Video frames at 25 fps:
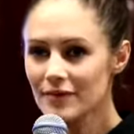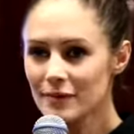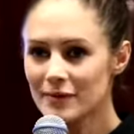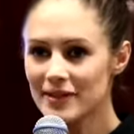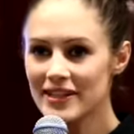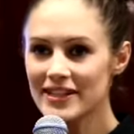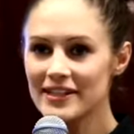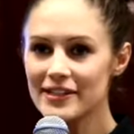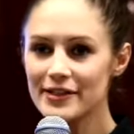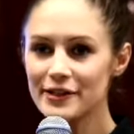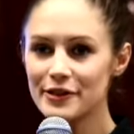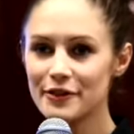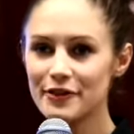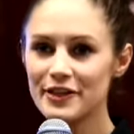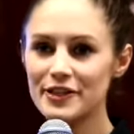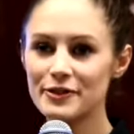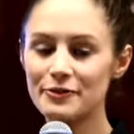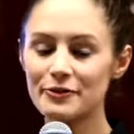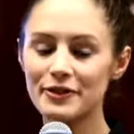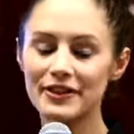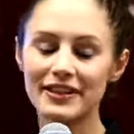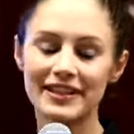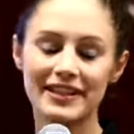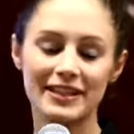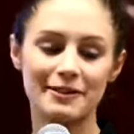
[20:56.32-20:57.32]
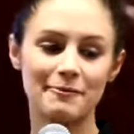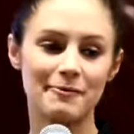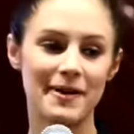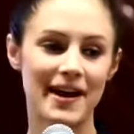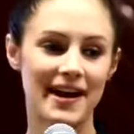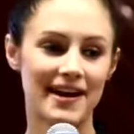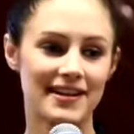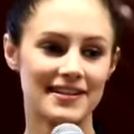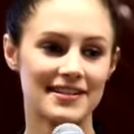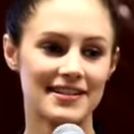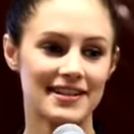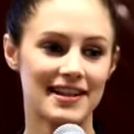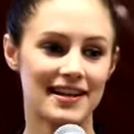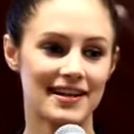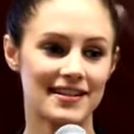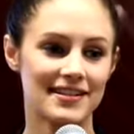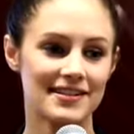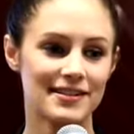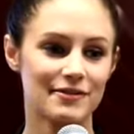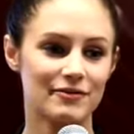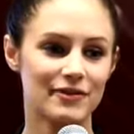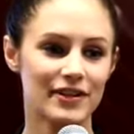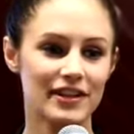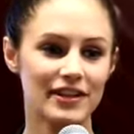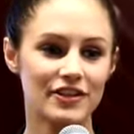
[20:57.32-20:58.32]
But these stories really impacted
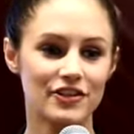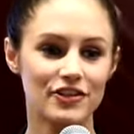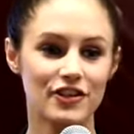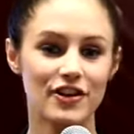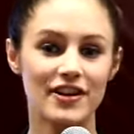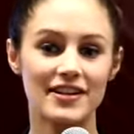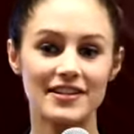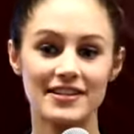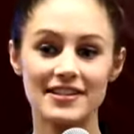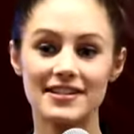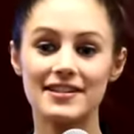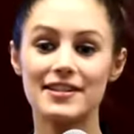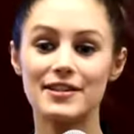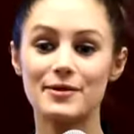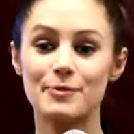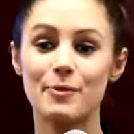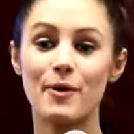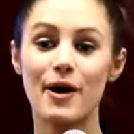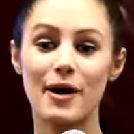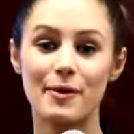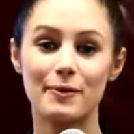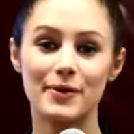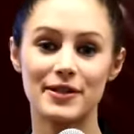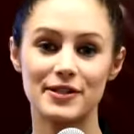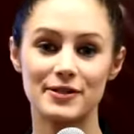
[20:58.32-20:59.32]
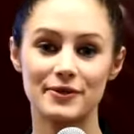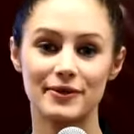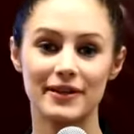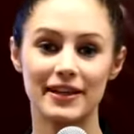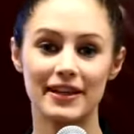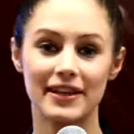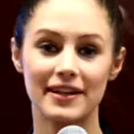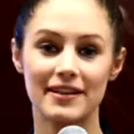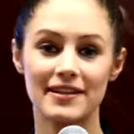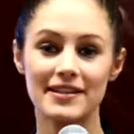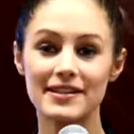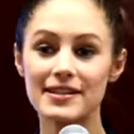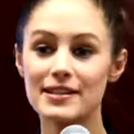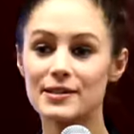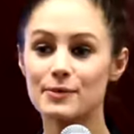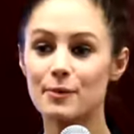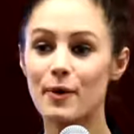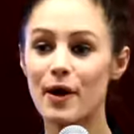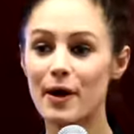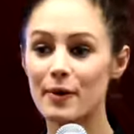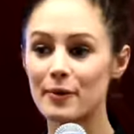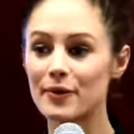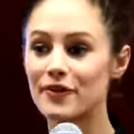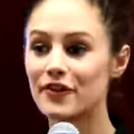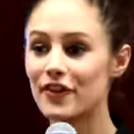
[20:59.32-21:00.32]
us and really showed us this is why we're doing it. This is
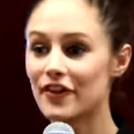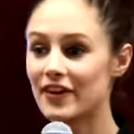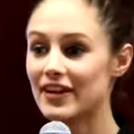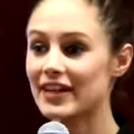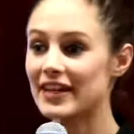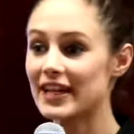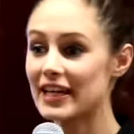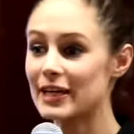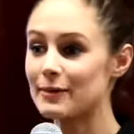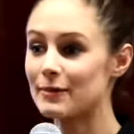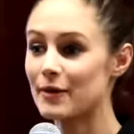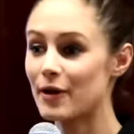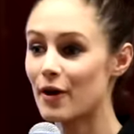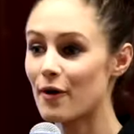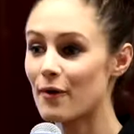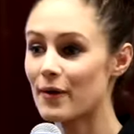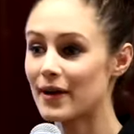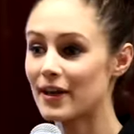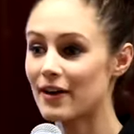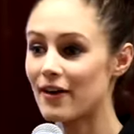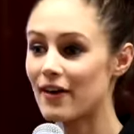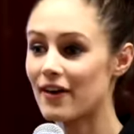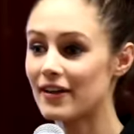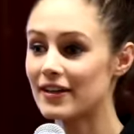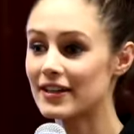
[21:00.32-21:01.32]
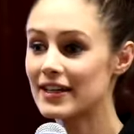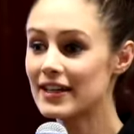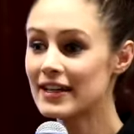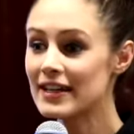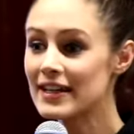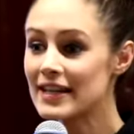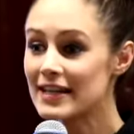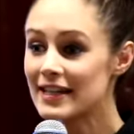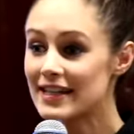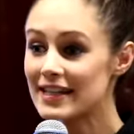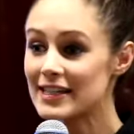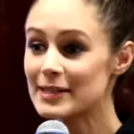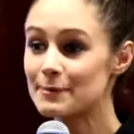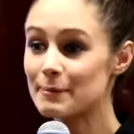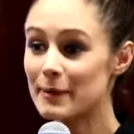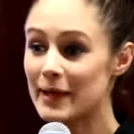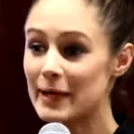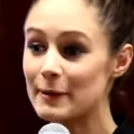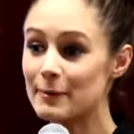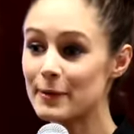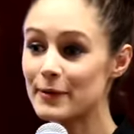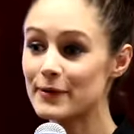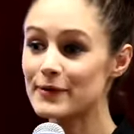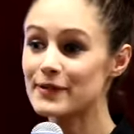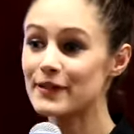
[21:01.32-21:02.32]
why we've got to keep going on. These
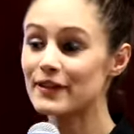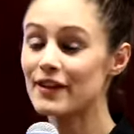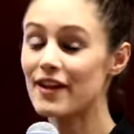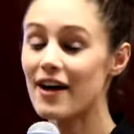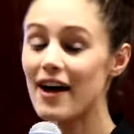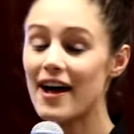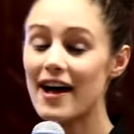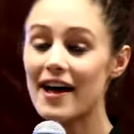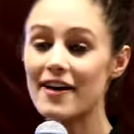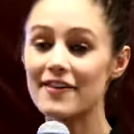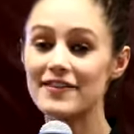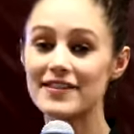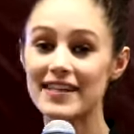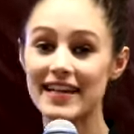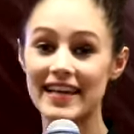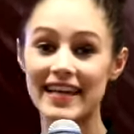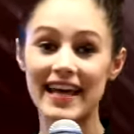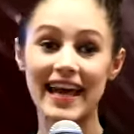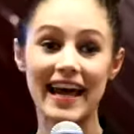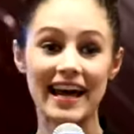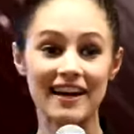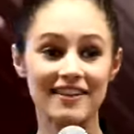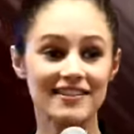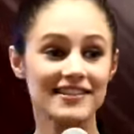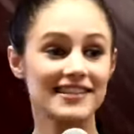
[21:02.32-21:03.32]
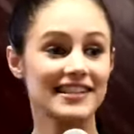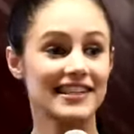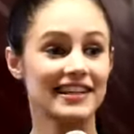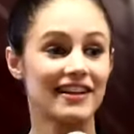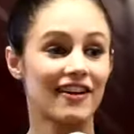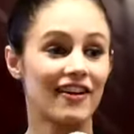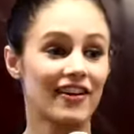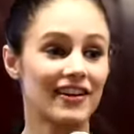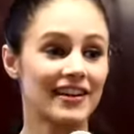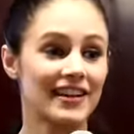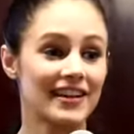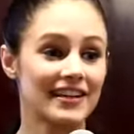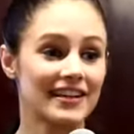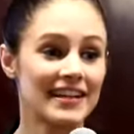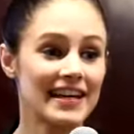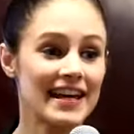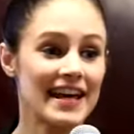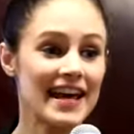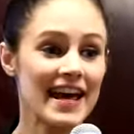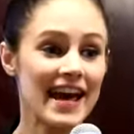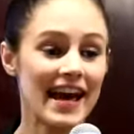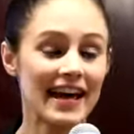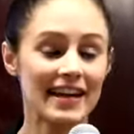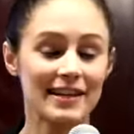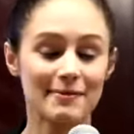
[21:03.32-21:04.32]
people's lives are counting on it
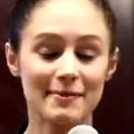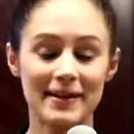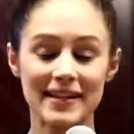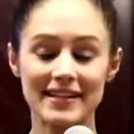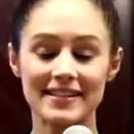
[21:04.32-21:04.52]
and it